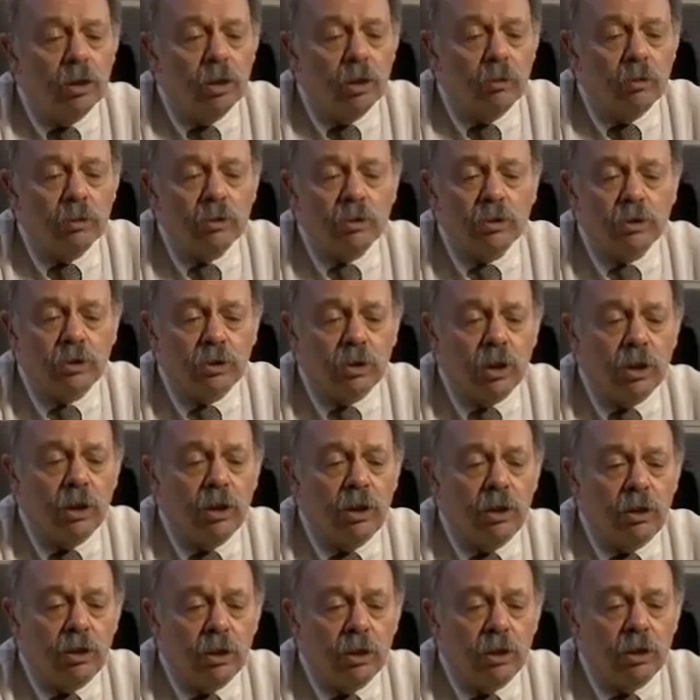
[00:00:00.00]
There was a
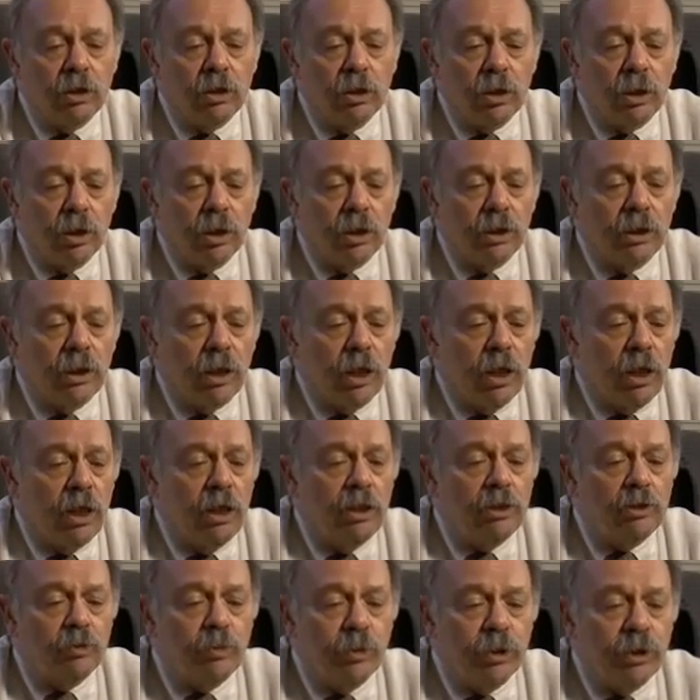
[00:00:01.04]
study done on
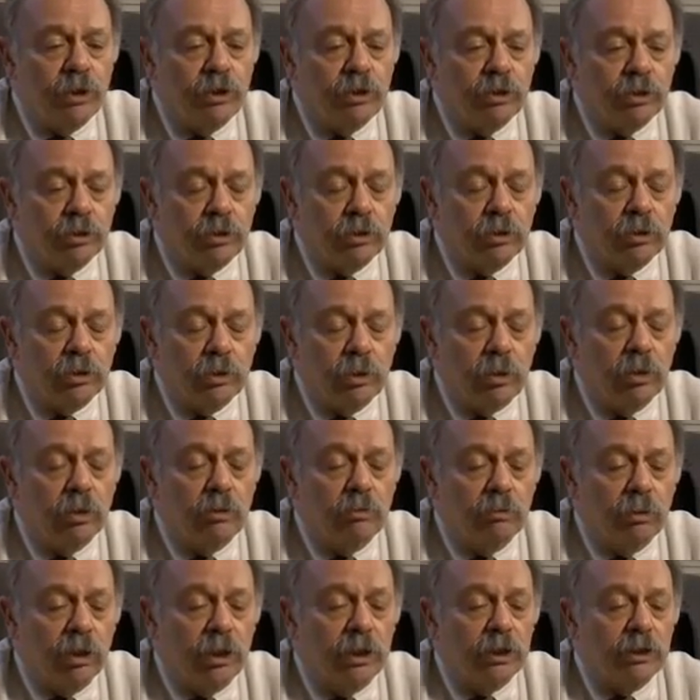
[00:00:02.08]
AIDS patients
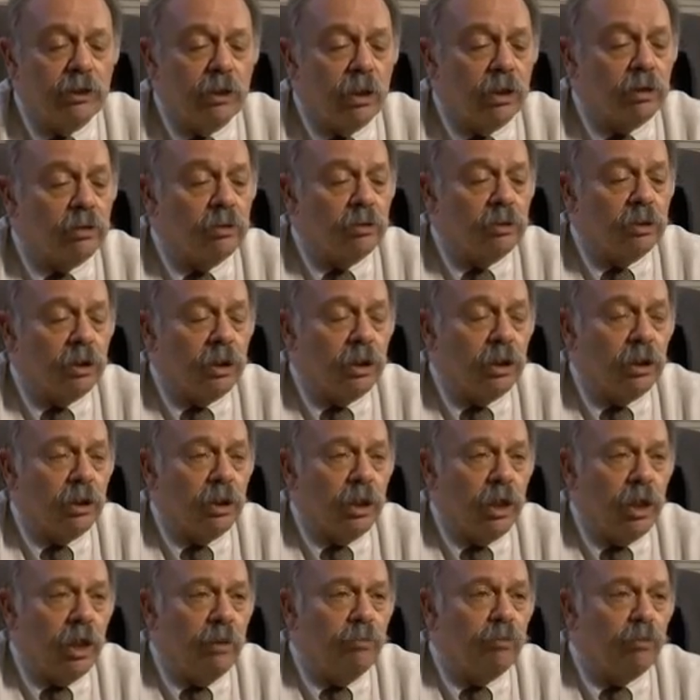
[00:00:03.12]
by Dr. Donald
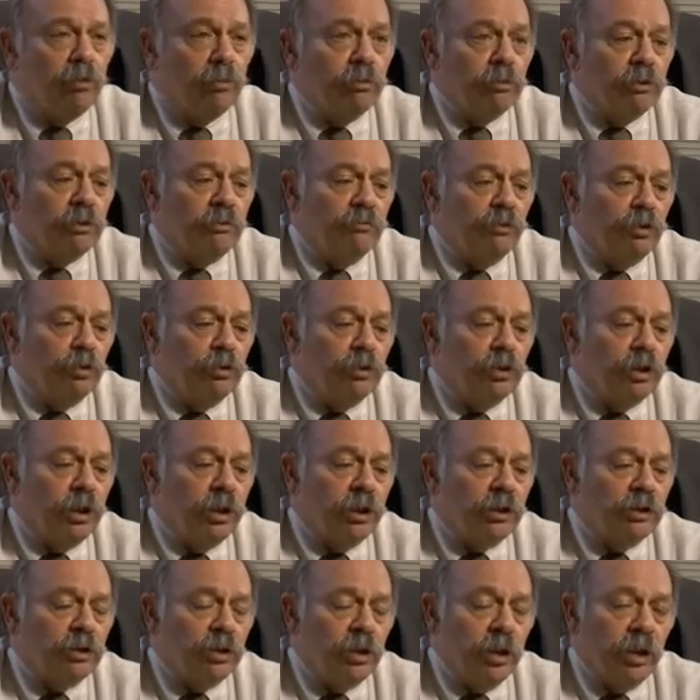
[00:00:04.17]
Abrams of
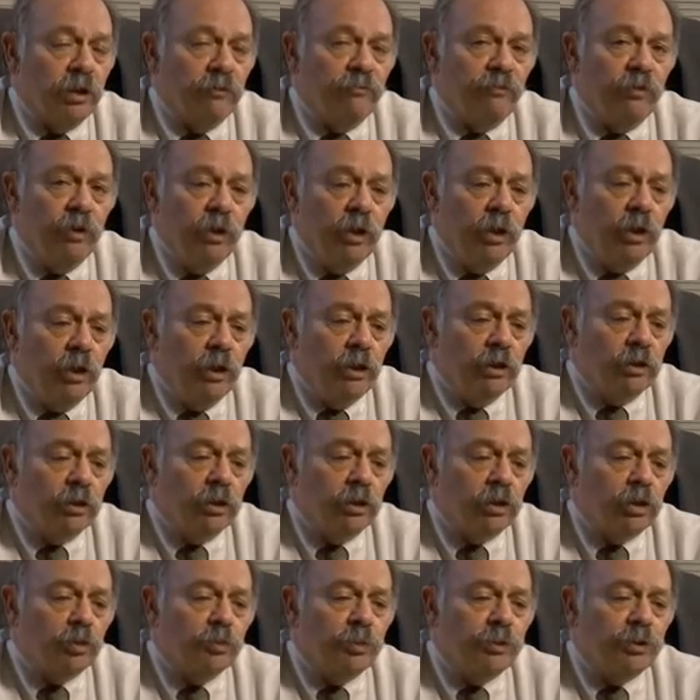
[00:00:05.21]
UCSF
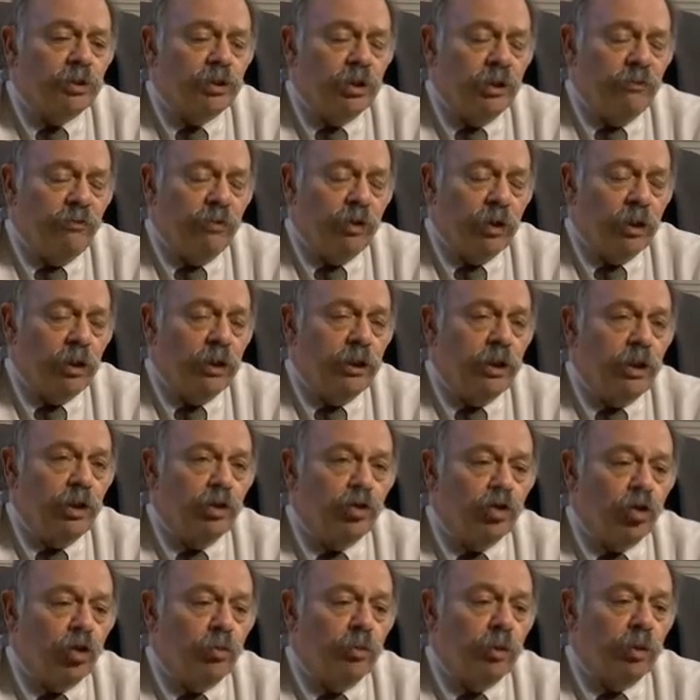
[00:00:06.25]
to specifically
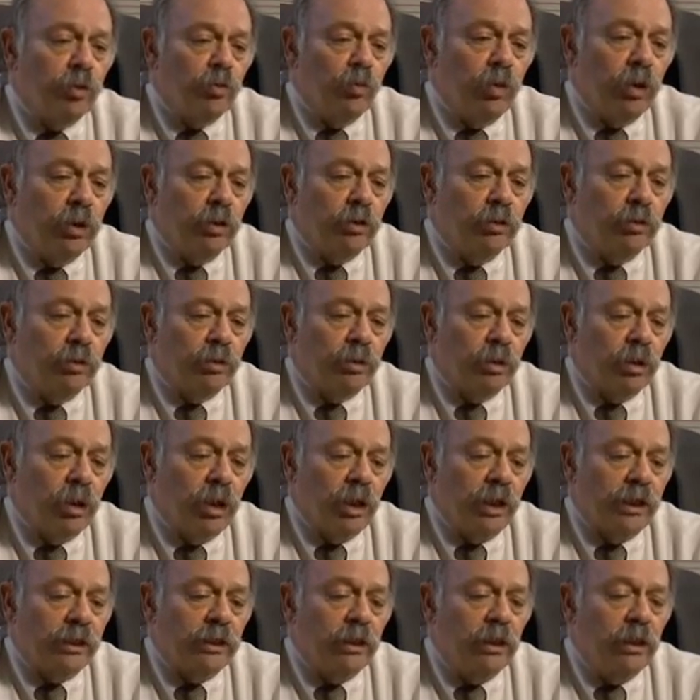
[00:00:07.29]
determine whether or
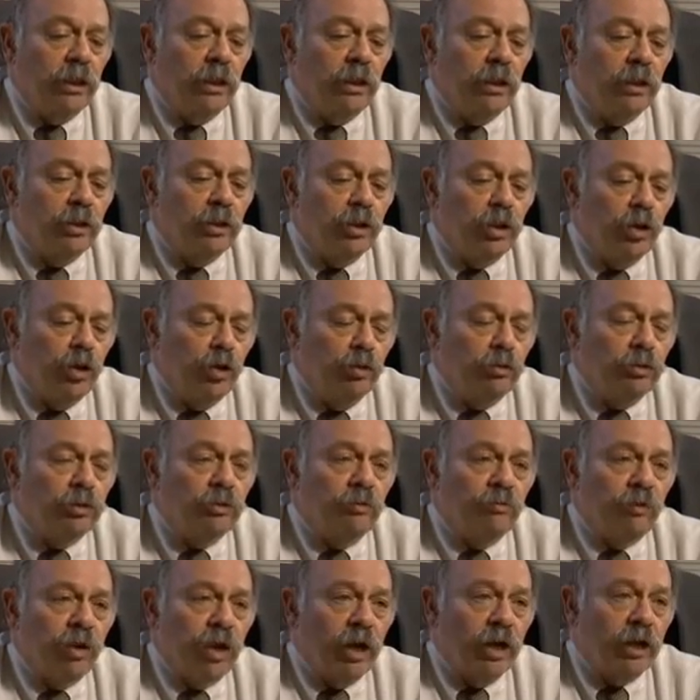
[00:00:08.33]
not the use
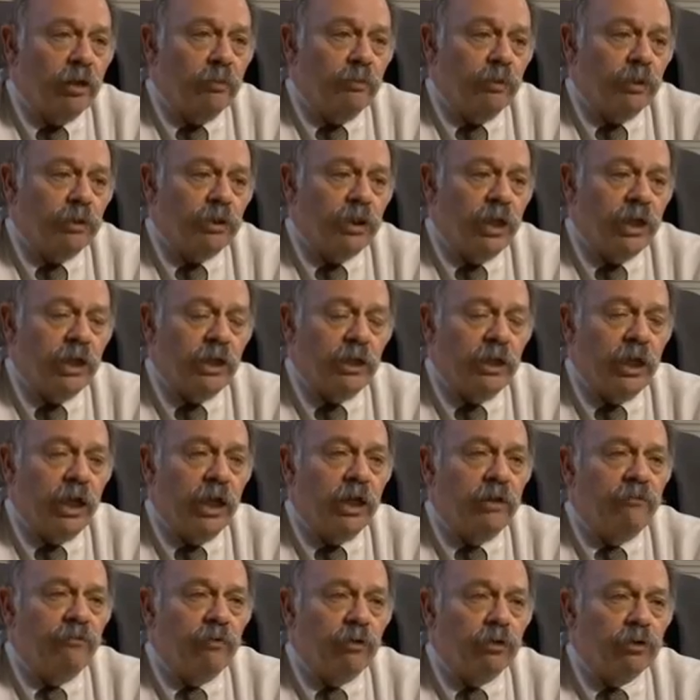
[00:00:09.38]
of cannabis had an
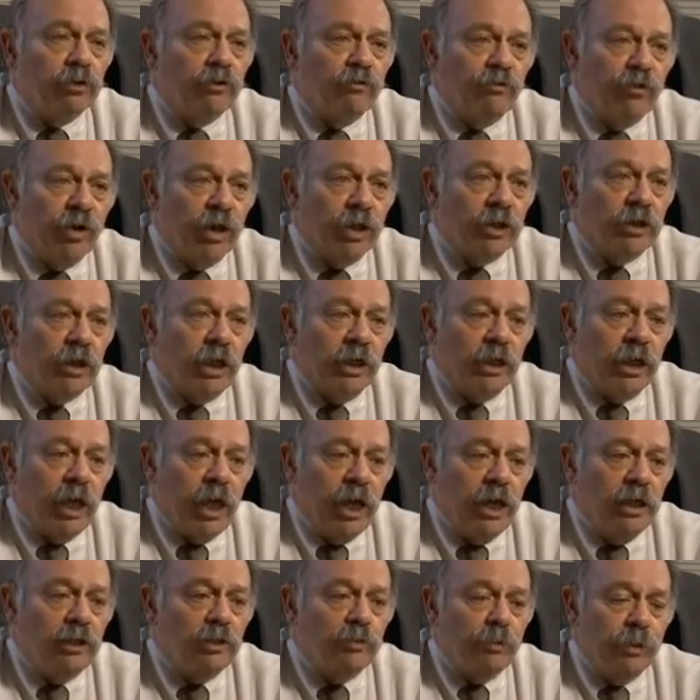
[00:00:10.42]
adverse effect on
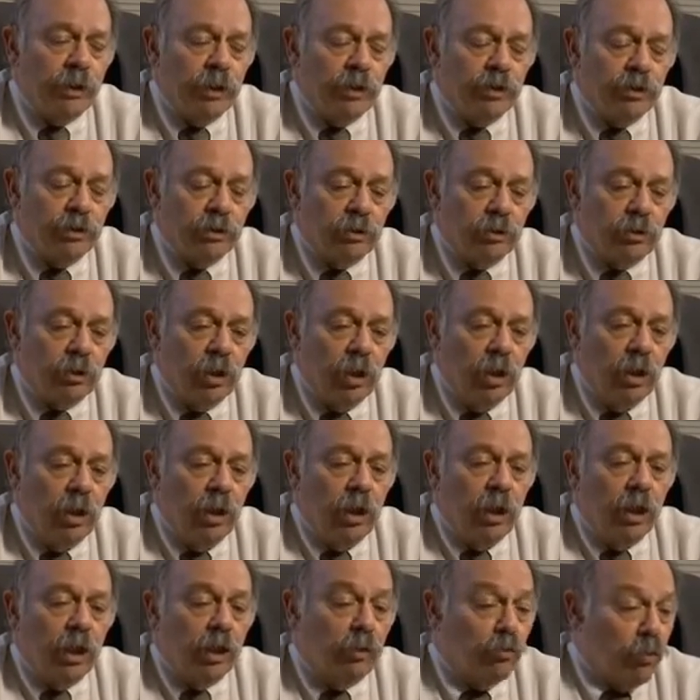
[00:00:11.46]
AIDS patients.
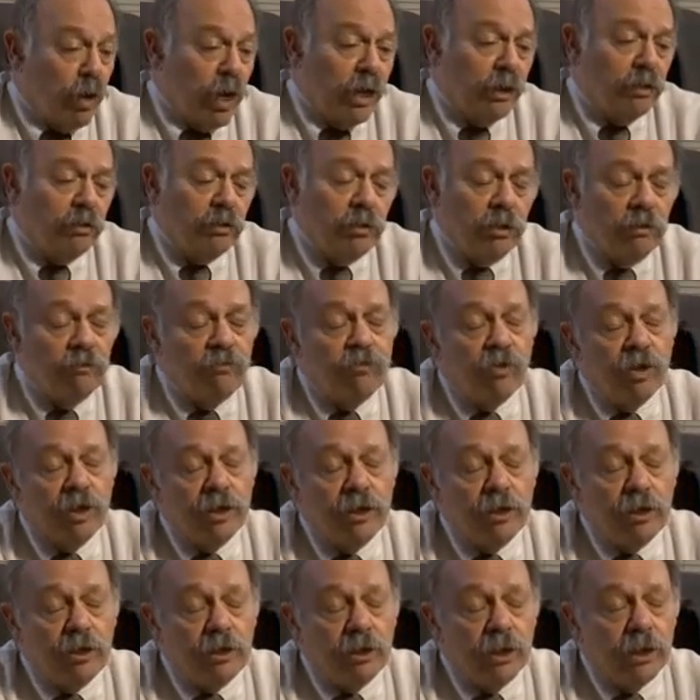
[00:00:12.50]
And rather than
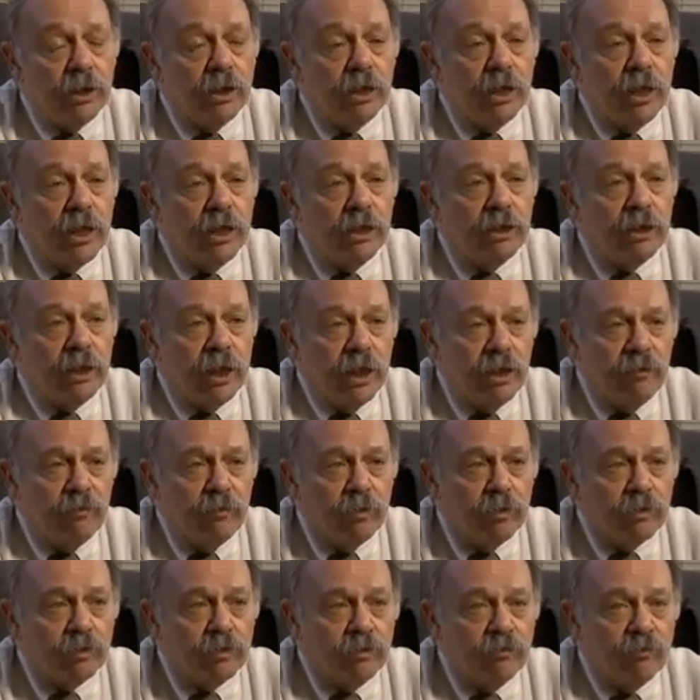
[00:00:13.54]
finding that it had an
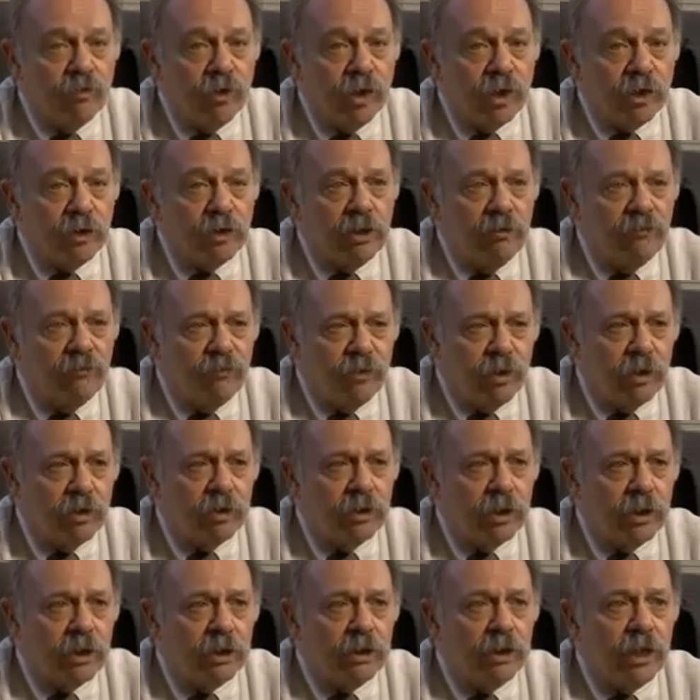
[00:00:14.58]
adverse effect, he found
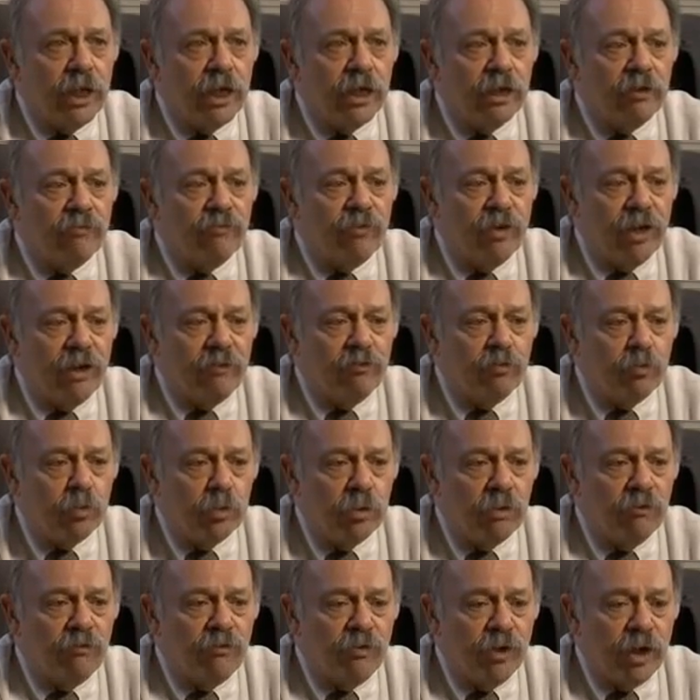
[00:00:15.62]
that it had a
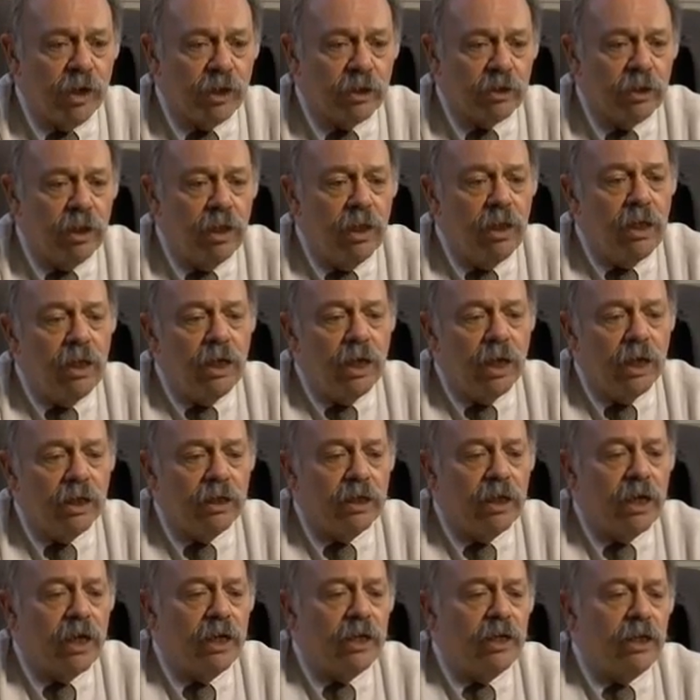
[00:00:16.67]
favorable effect and
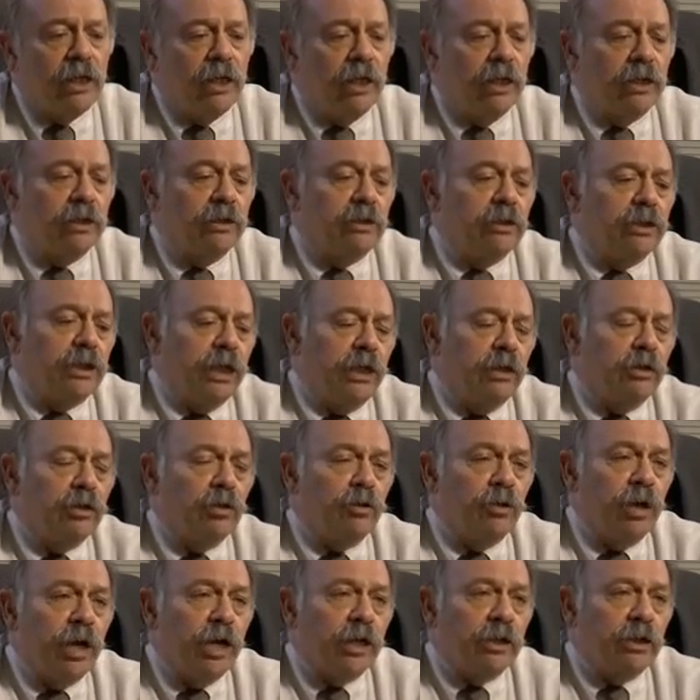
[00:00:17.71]
that it
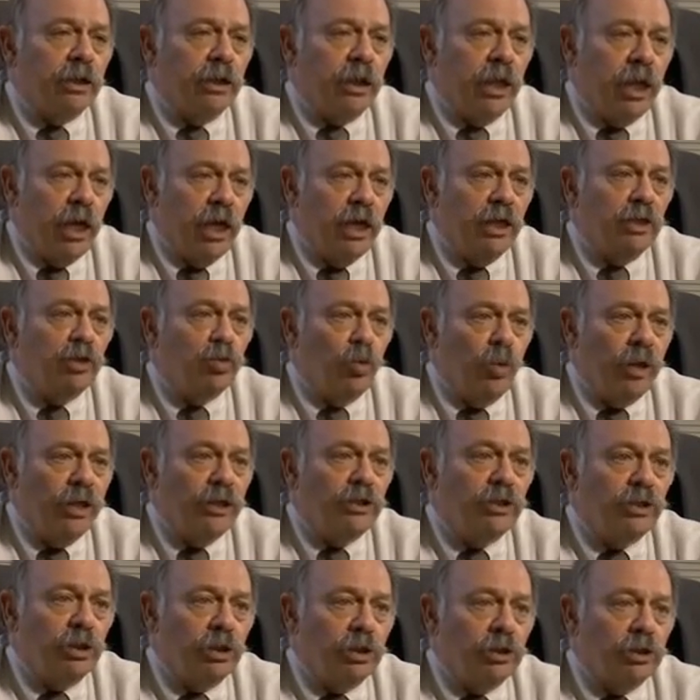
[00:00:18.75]
counteracted AIDS
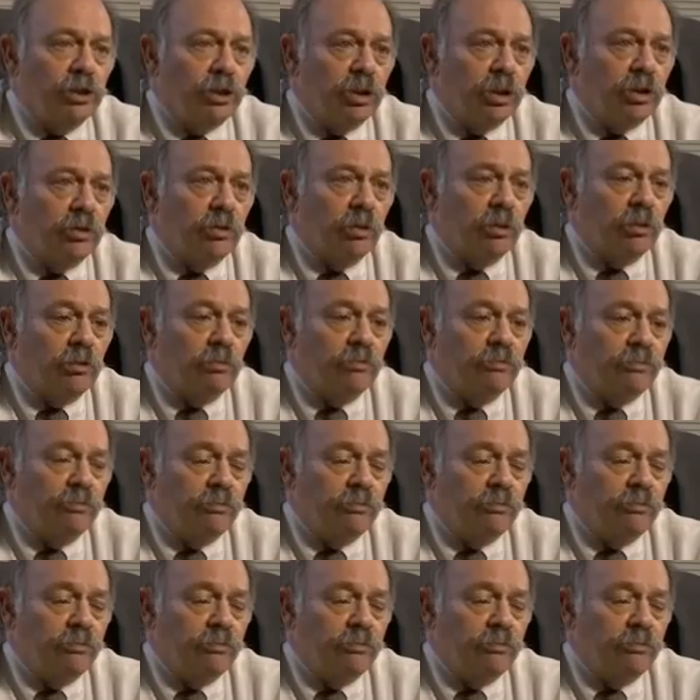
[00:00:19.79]
wasting syndrome.